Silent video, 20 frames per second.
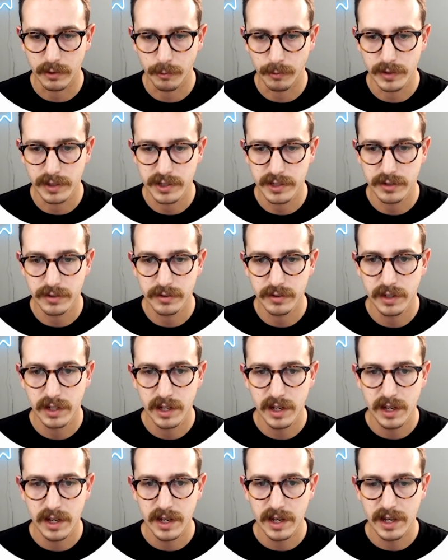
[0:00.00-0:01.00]
original.
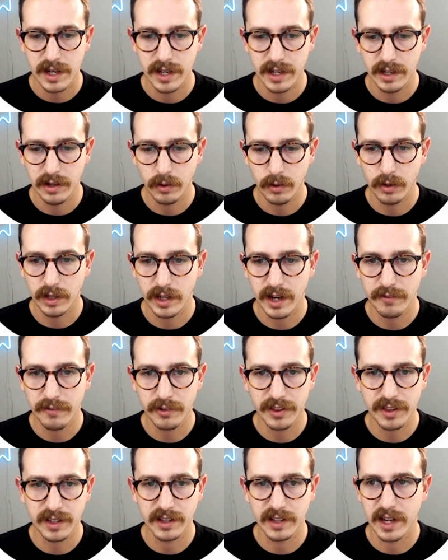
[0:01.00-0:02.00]

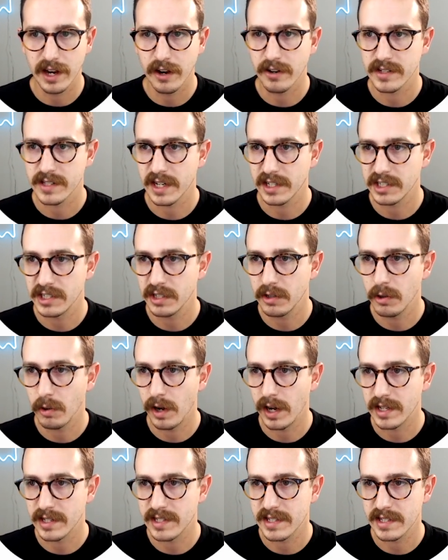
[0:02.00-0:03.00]
Everything there is actually
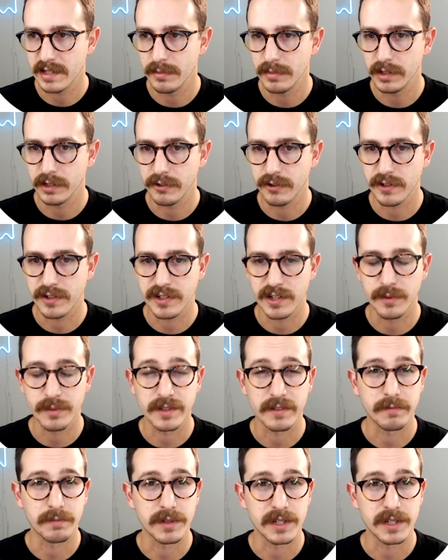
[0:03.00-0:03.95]
quite similar in terms of